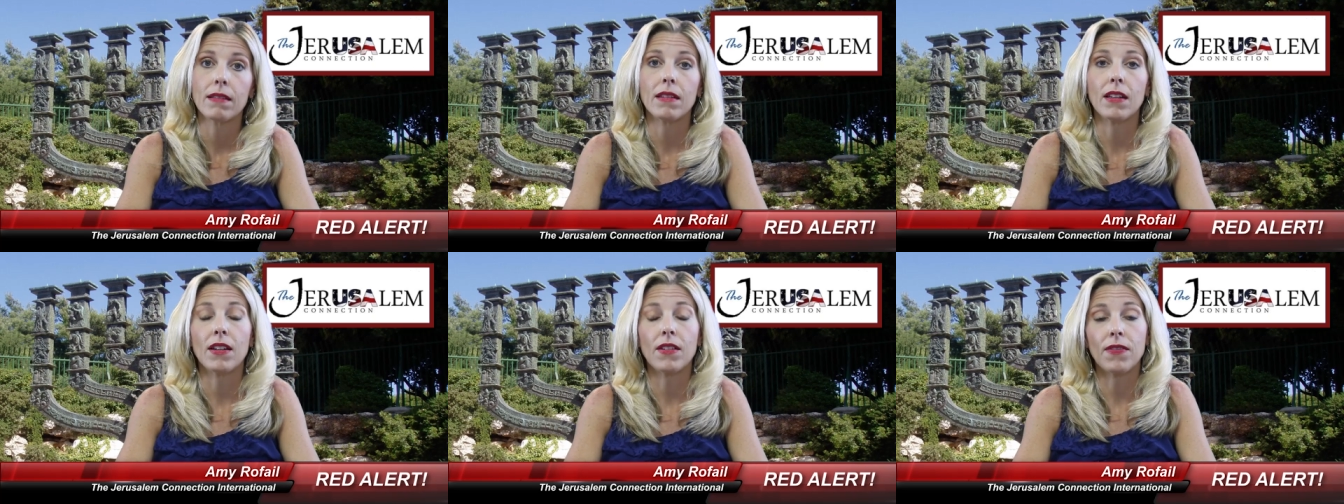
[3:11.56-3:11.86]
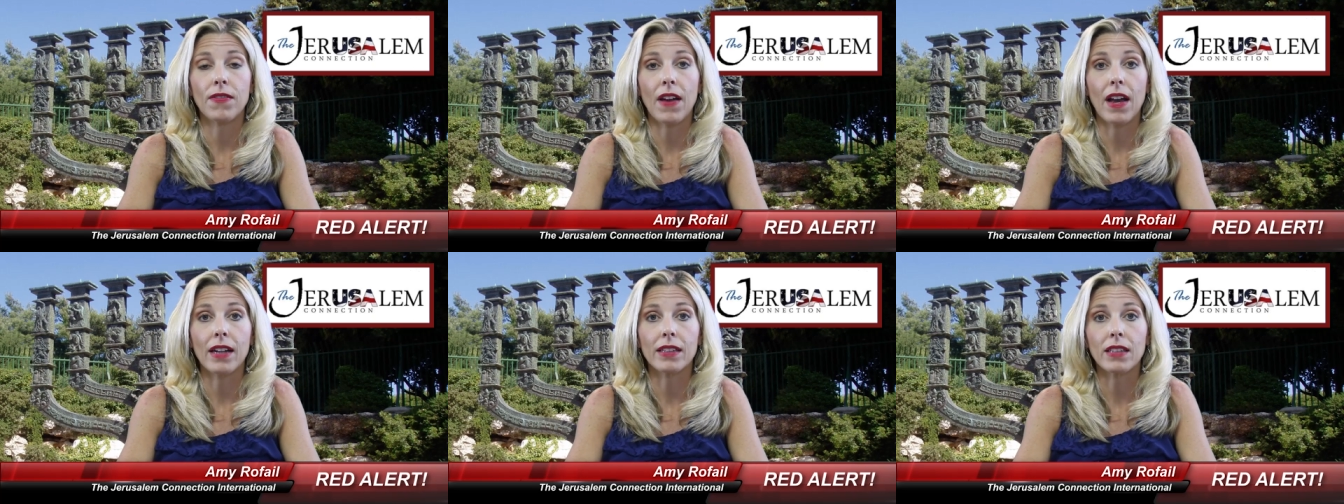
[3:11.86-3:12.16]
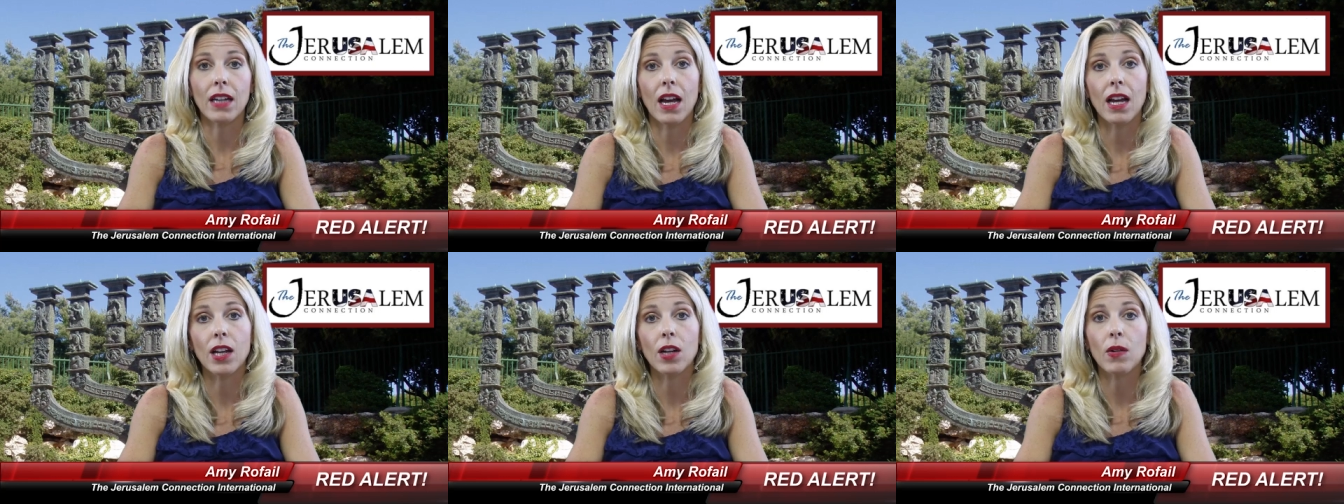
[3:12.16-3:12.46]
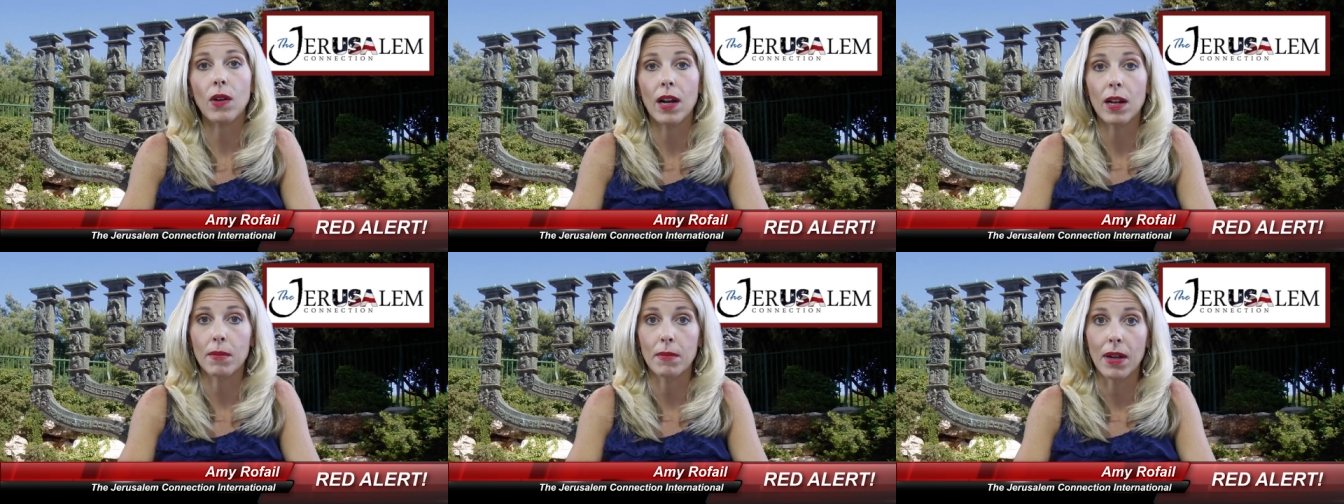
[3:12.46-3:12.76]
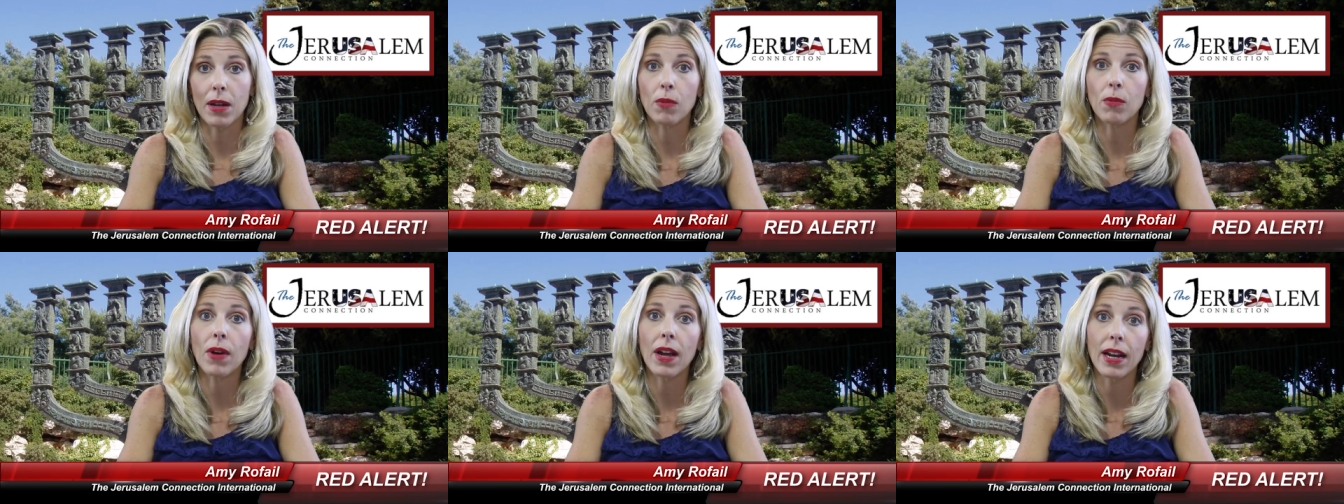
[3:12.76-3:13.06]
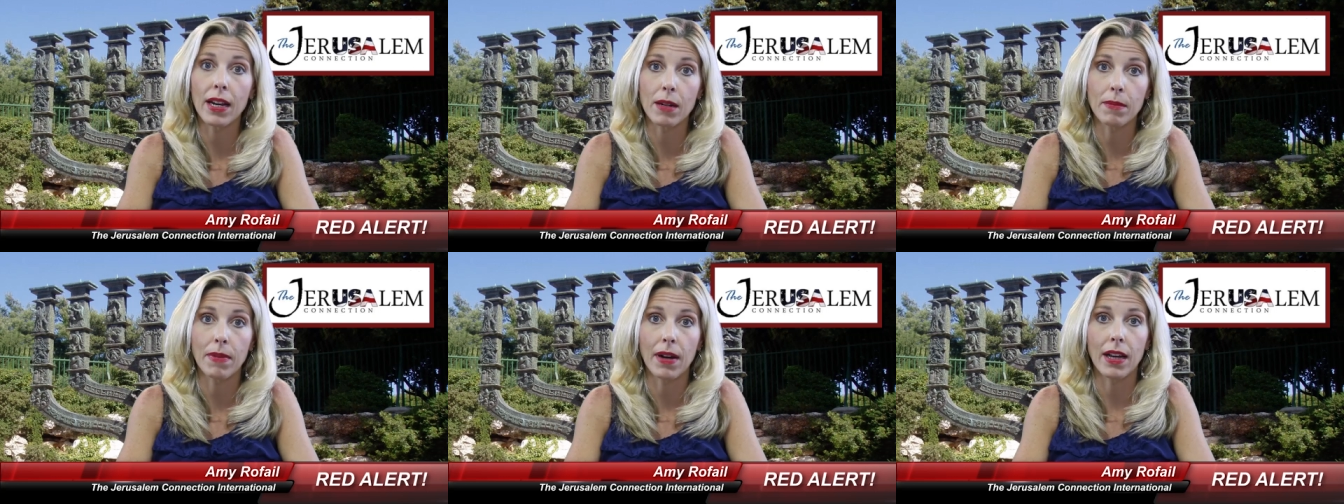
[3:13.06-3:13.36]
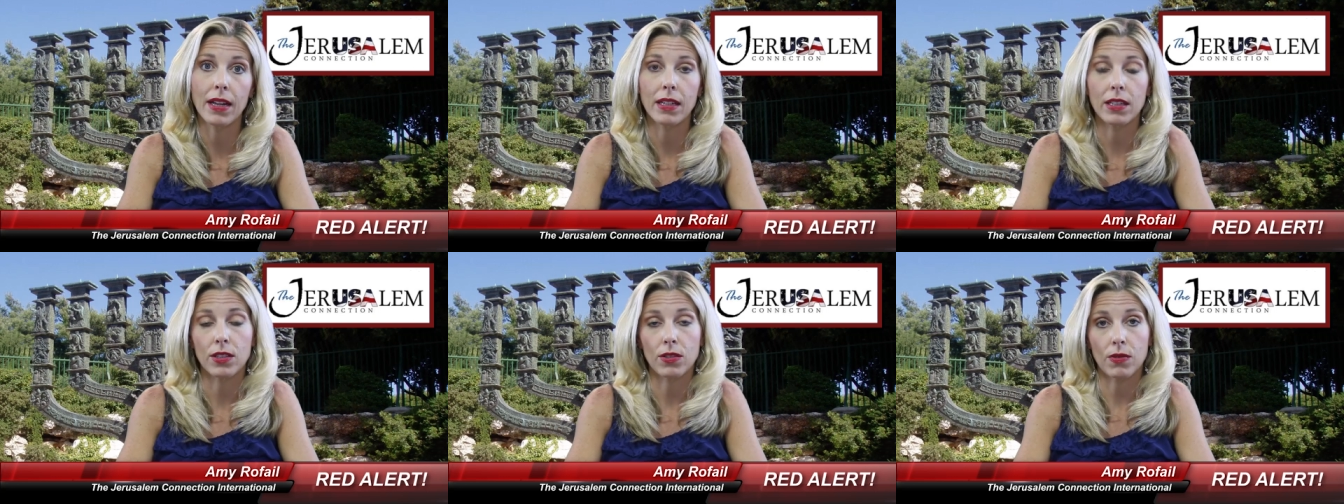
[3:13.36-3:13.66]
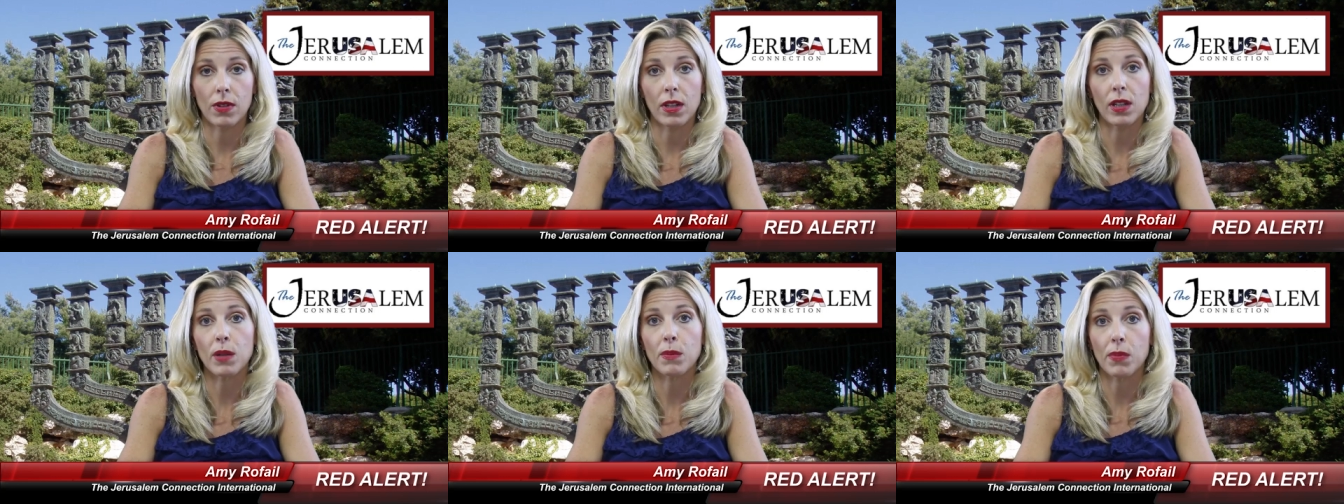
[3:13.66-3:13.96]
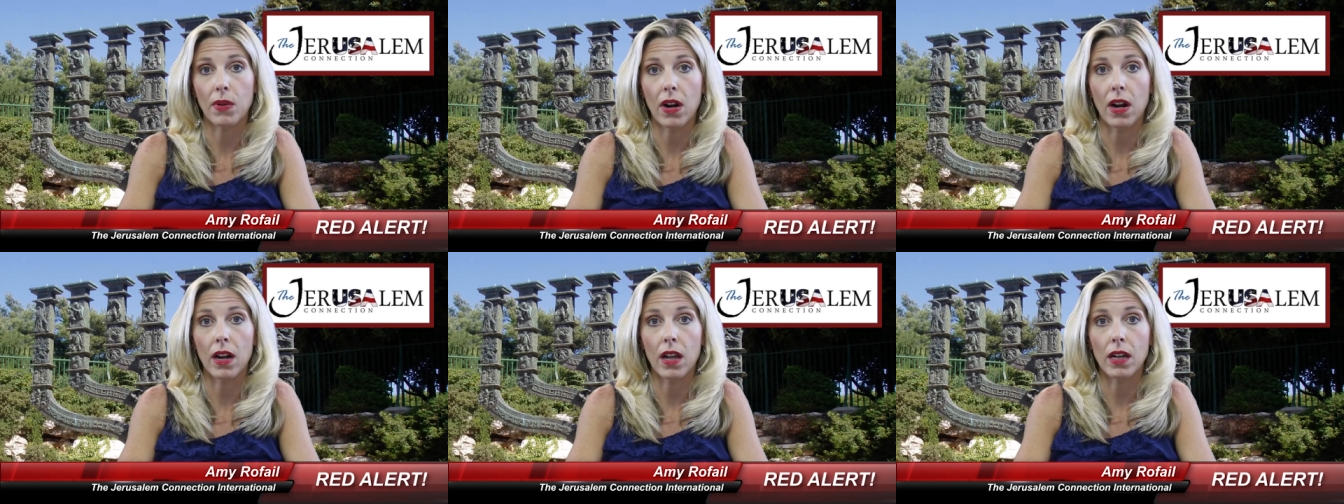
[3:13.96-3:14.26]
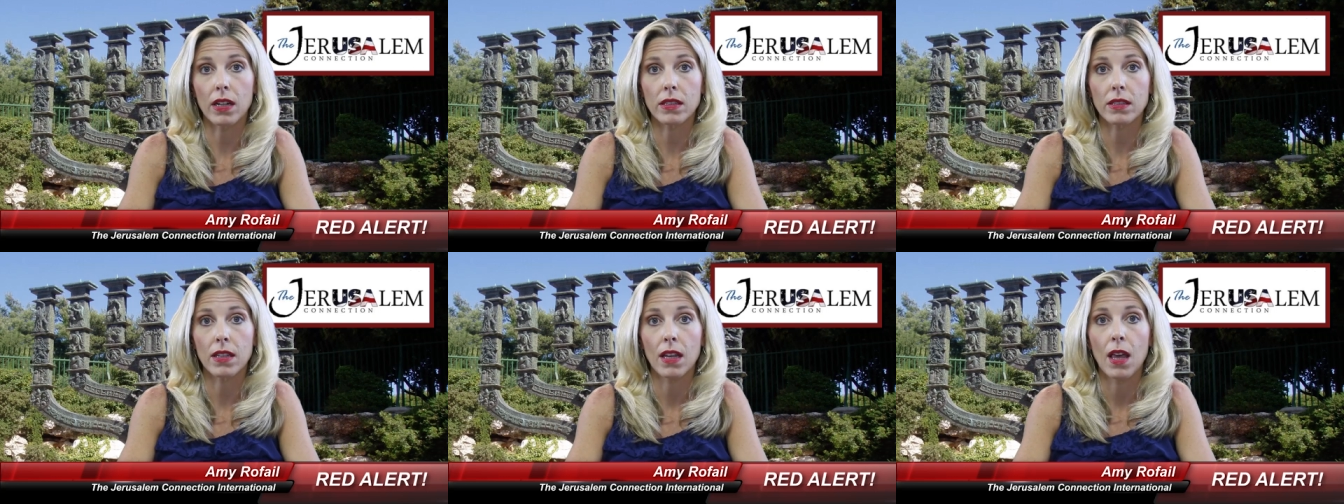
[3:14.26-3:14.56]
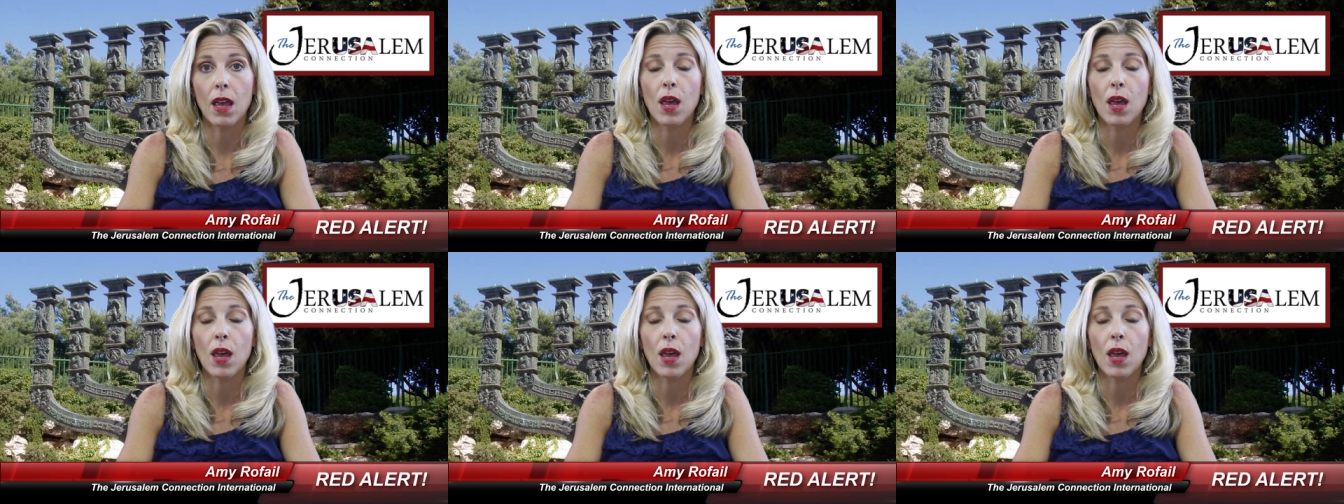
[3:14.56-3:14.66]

In fact, I go out of my way to buy Israeli products